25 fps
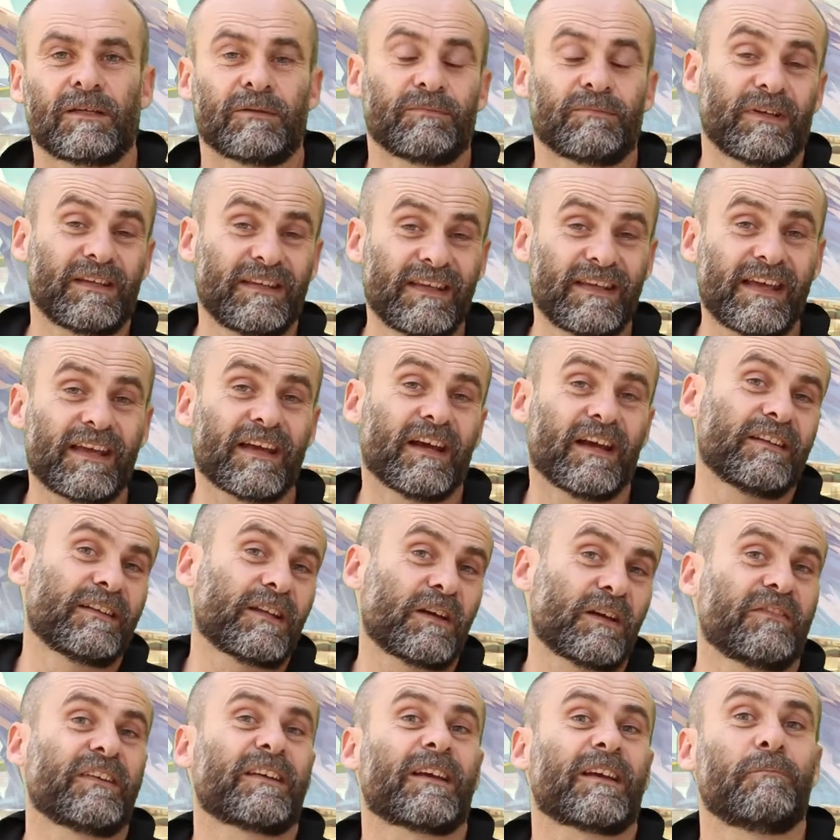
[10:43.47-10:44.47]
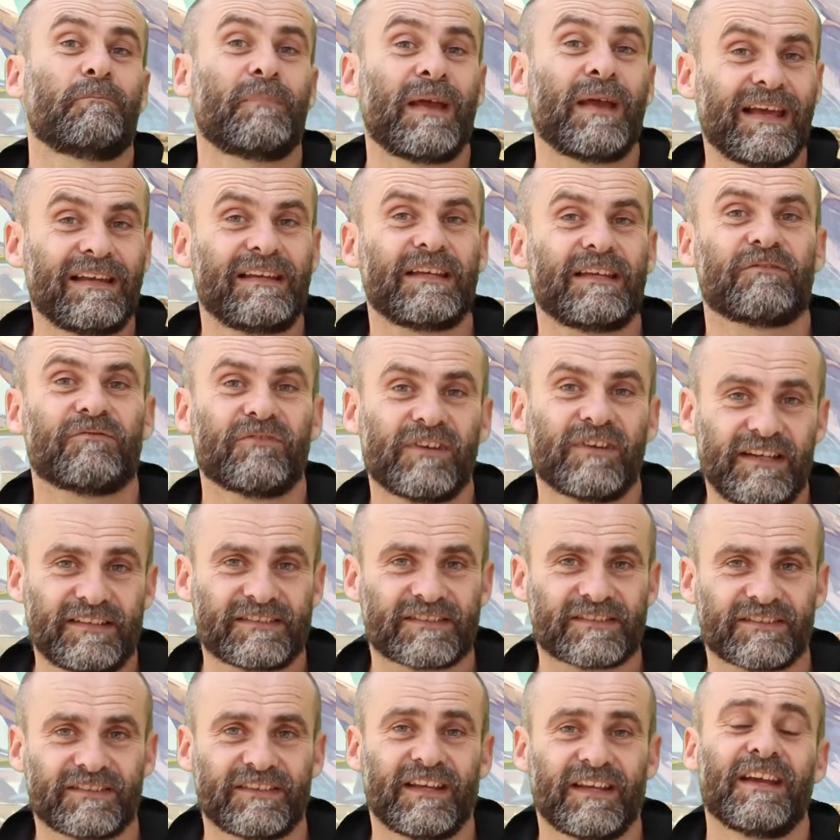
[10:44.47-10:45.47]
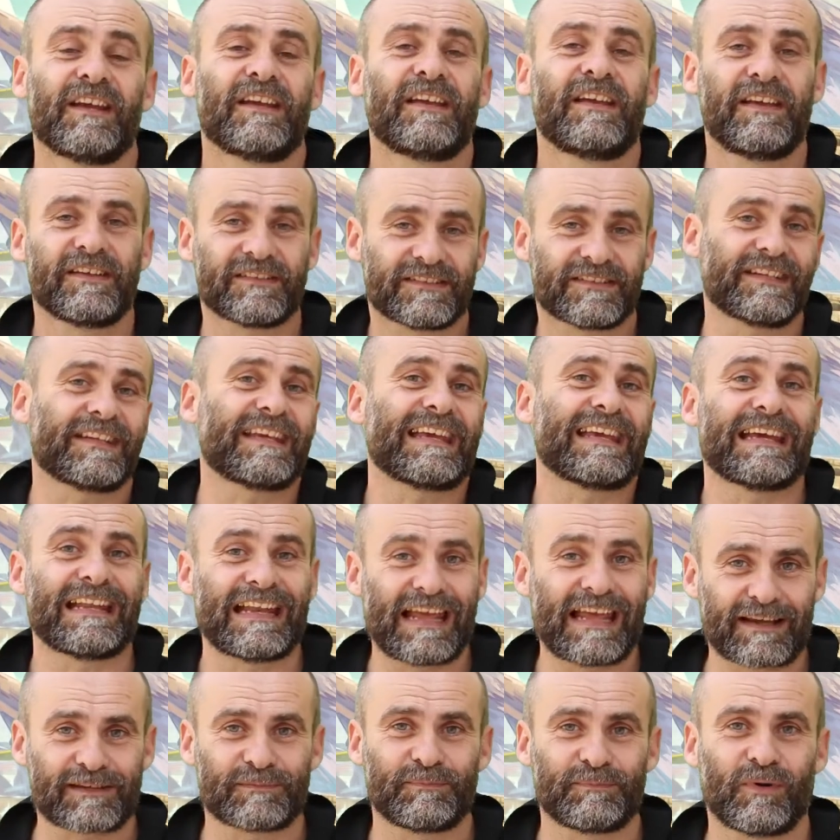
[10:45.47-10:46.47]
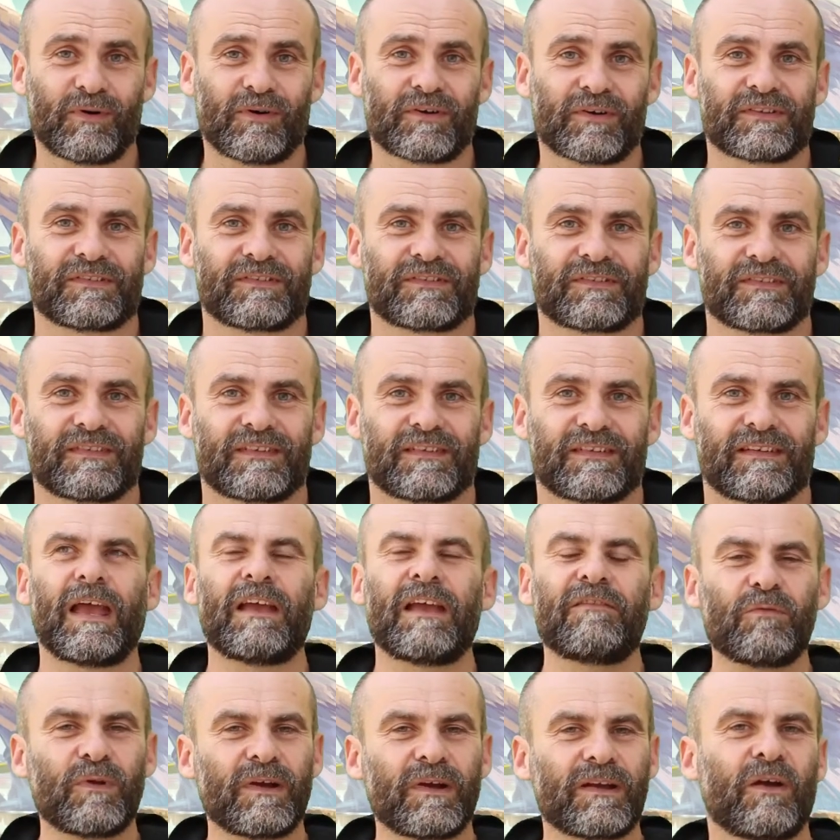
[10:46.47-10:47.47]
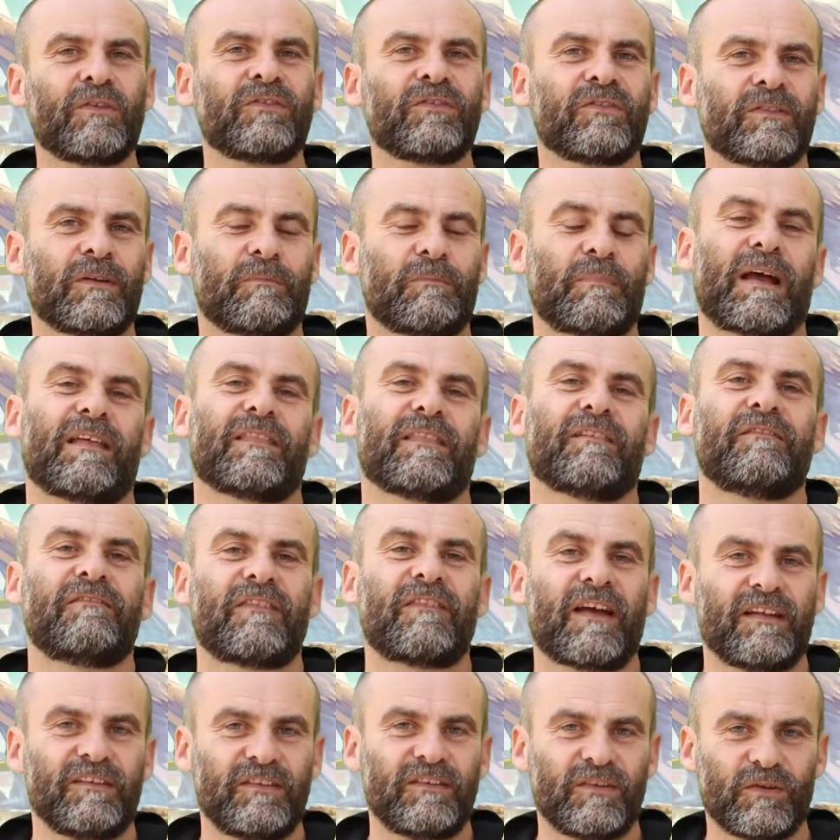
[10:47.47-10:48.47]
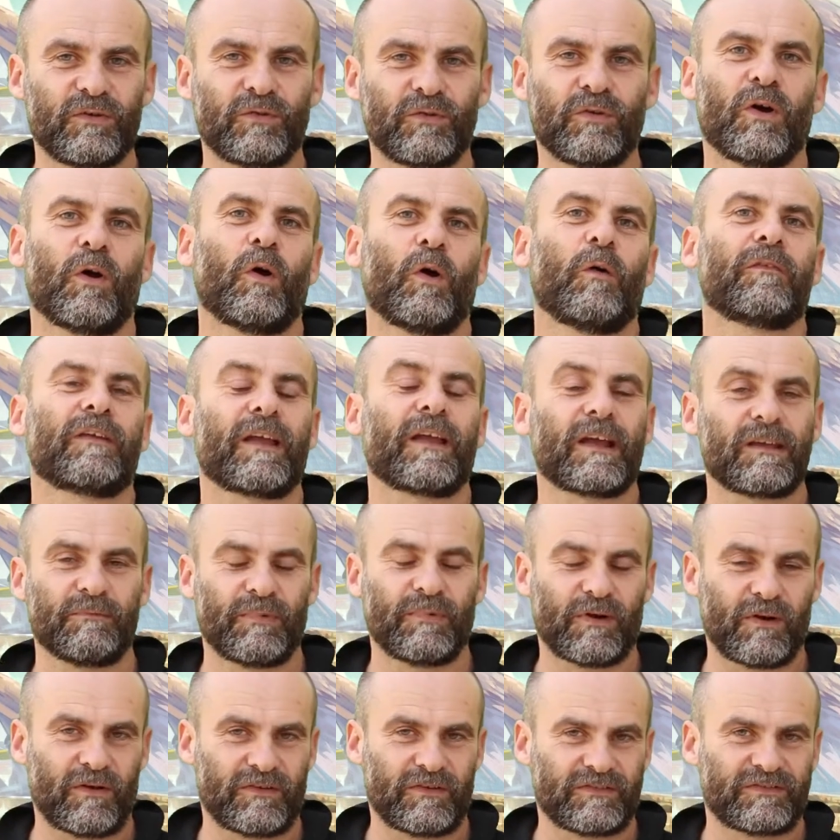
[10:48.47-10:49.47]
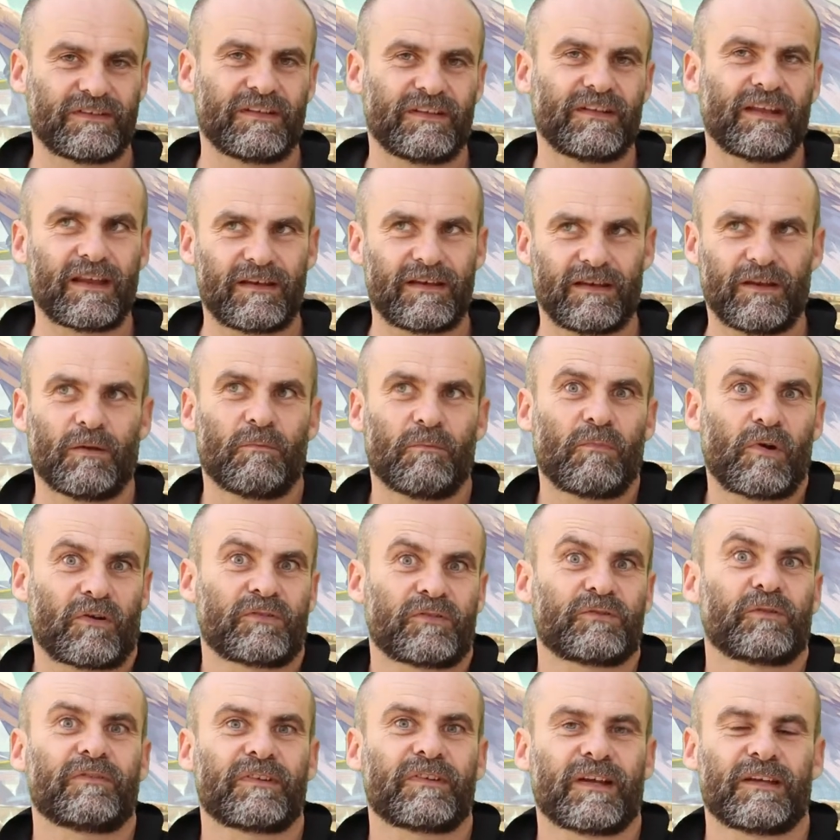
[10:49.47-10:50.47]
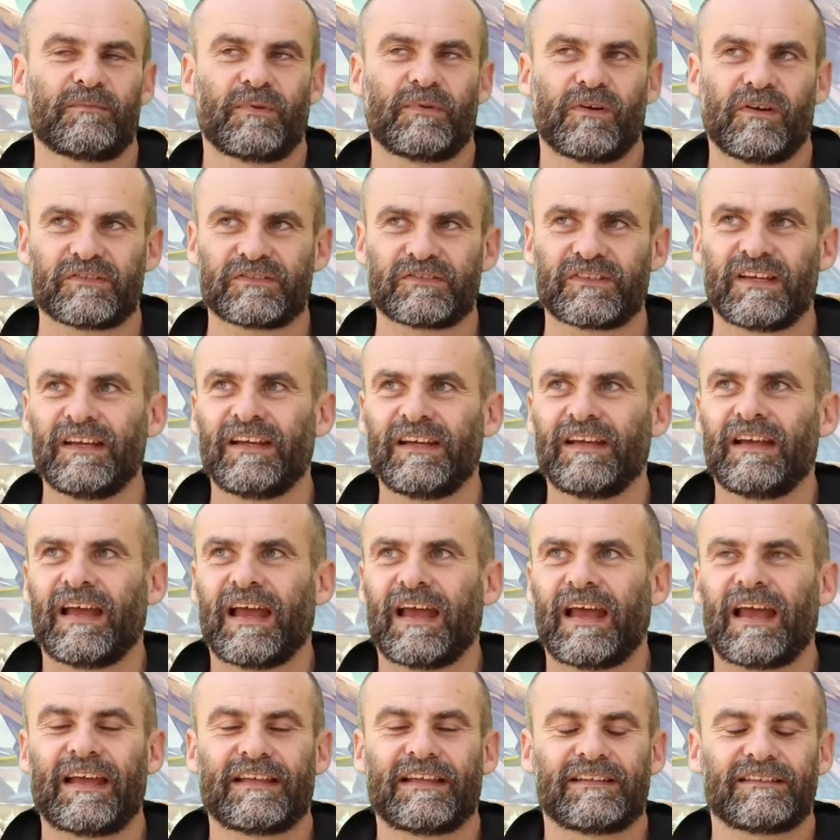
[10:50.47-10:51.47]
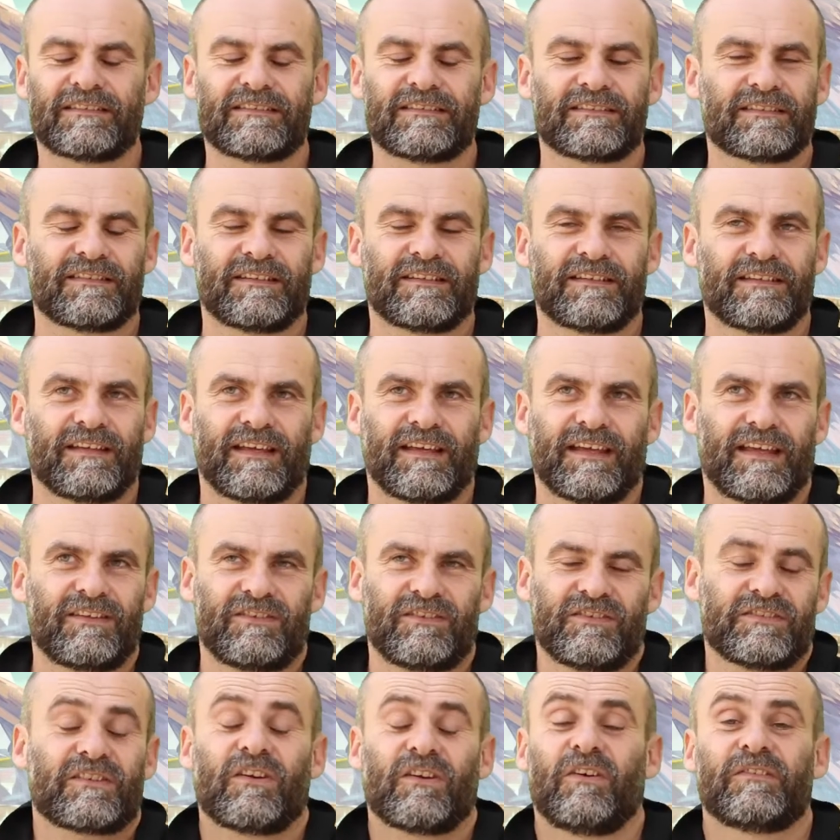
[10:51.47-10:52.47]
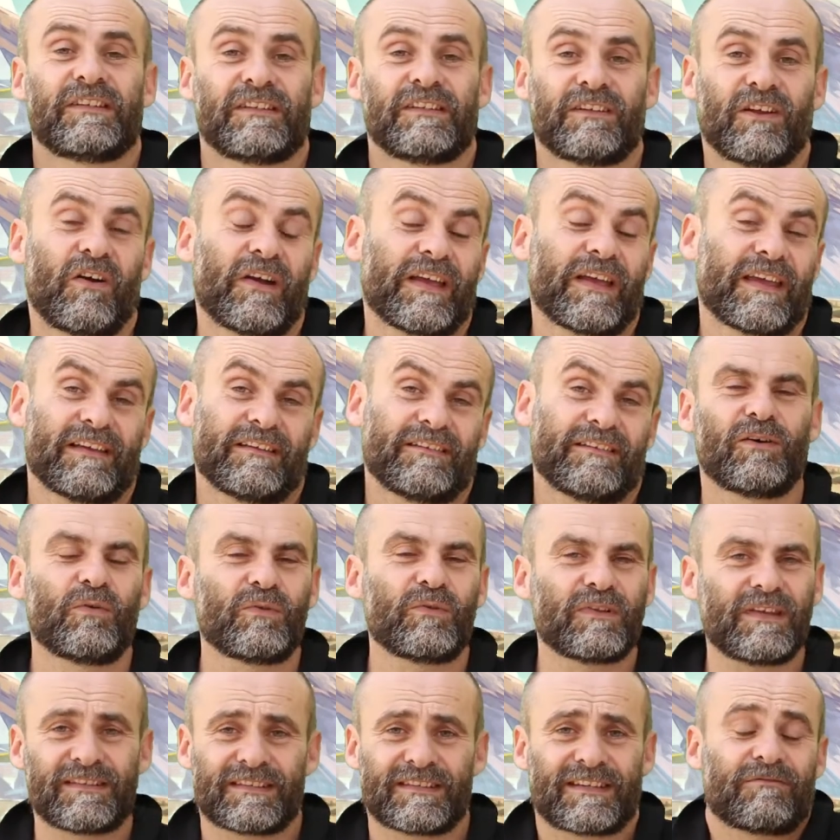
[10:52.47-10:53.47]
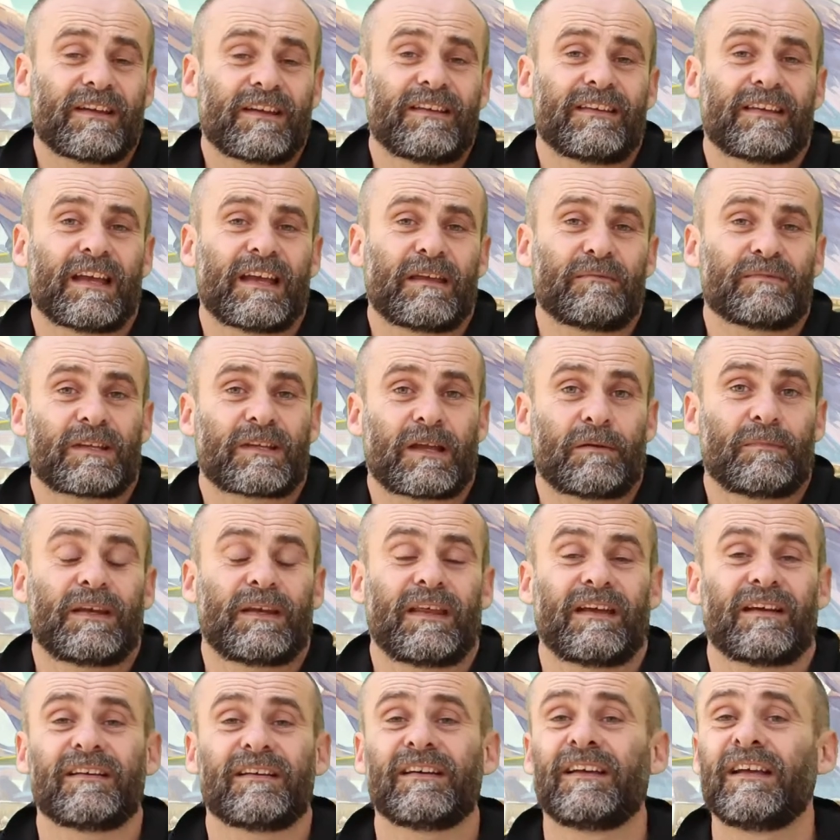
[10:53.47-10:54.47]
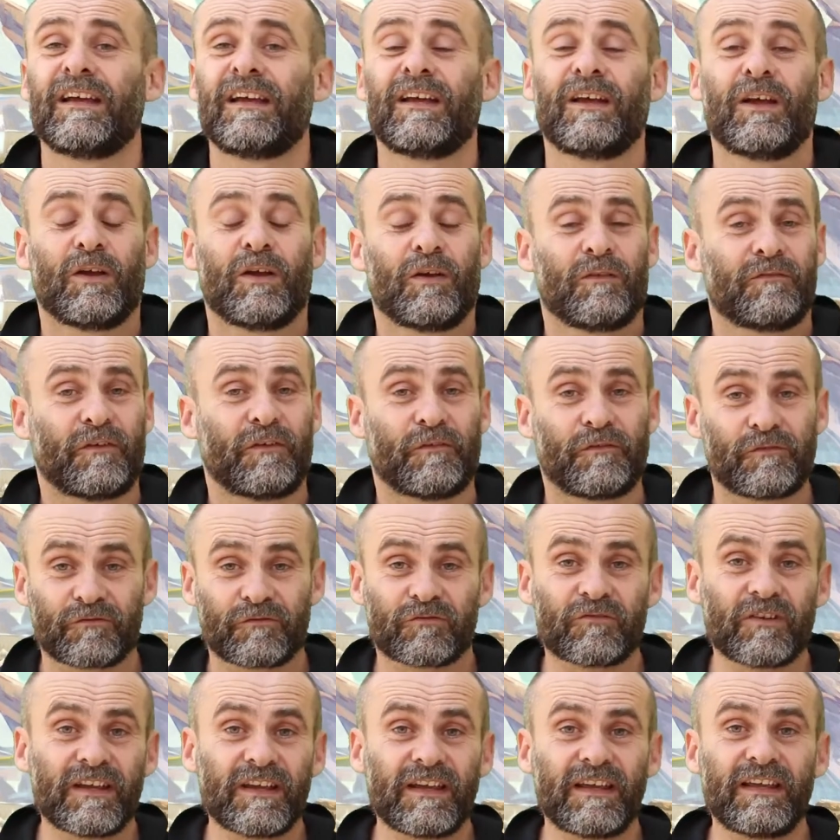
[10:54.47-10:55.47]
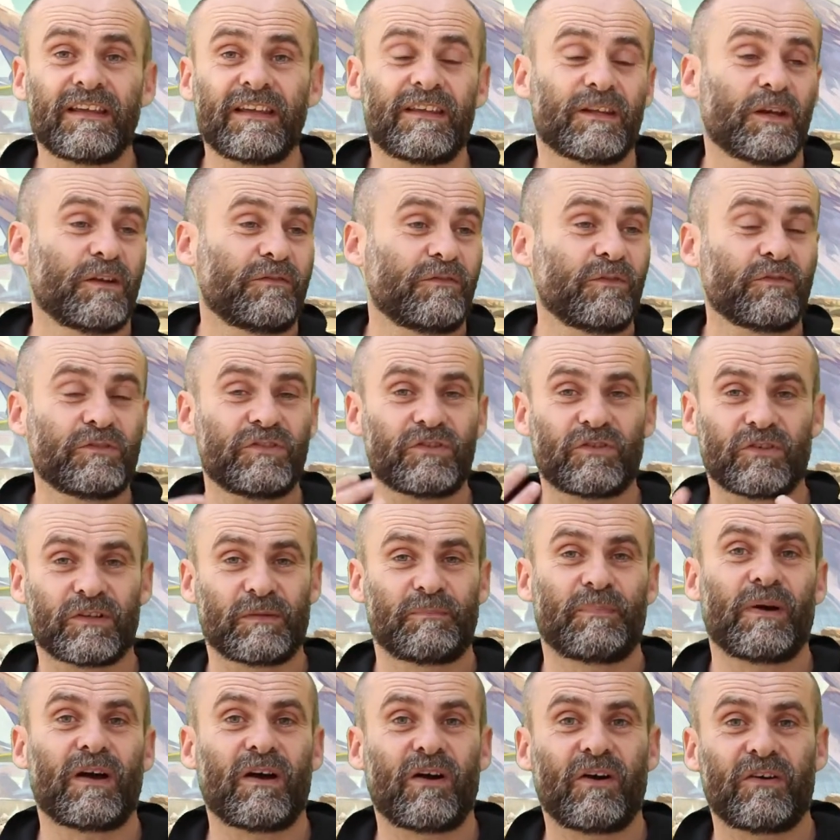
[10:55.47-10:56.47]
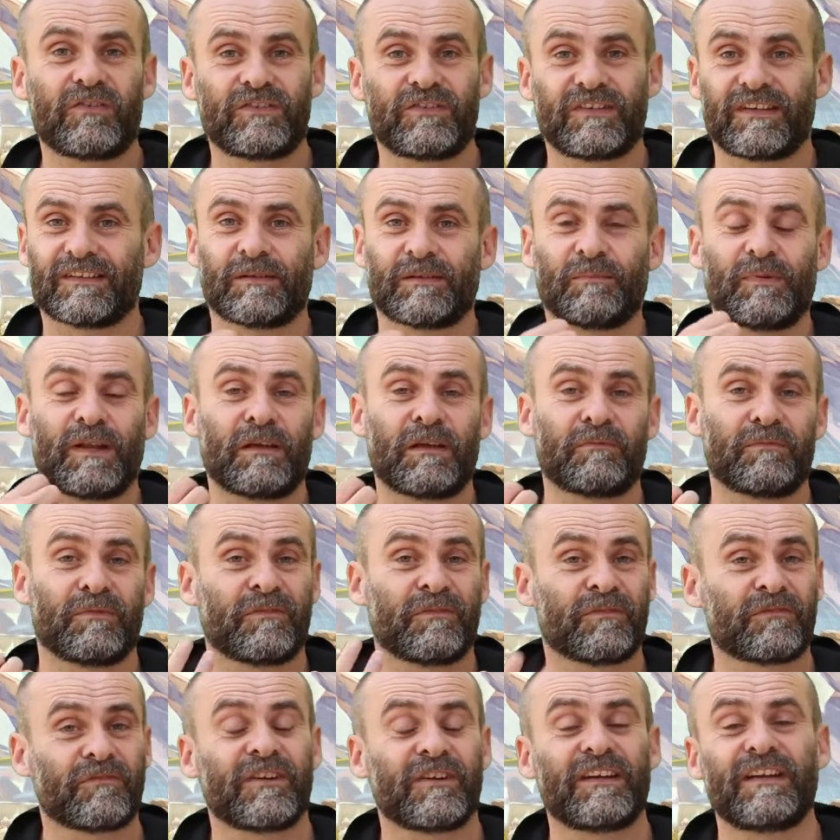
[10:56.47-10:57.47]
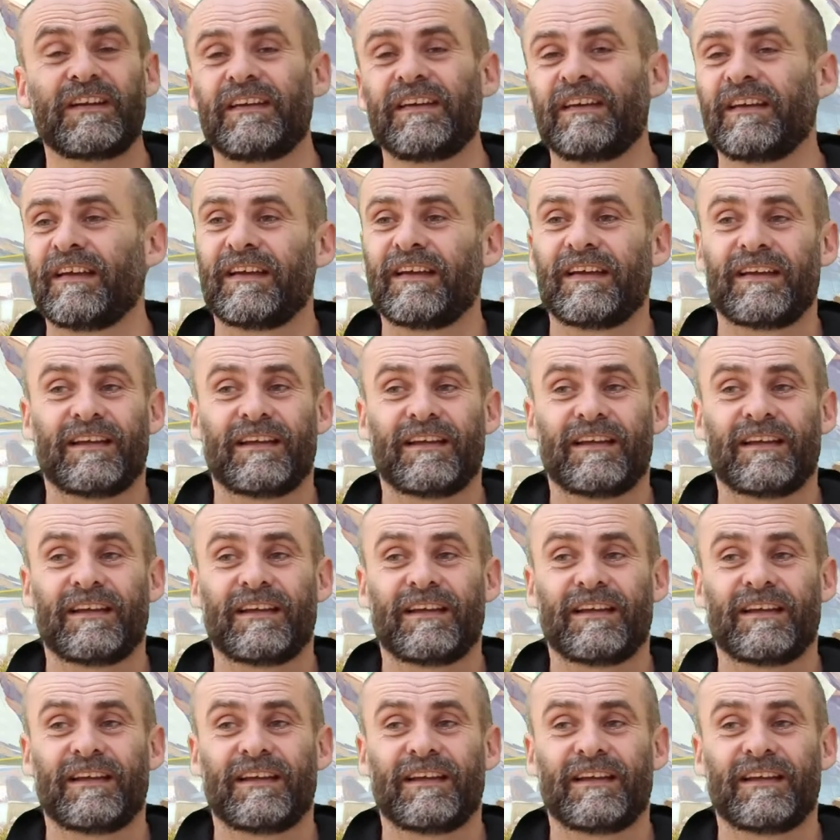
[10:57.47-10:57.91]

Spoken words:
But yeah, another compelling reason to get an Xbox. Everyone goes on about the value of Game Pass, the Microsoft Game Pass, and you just can't deny it. All these great games coming out for free, you know, as long as you've got the pass, you get to play them for free.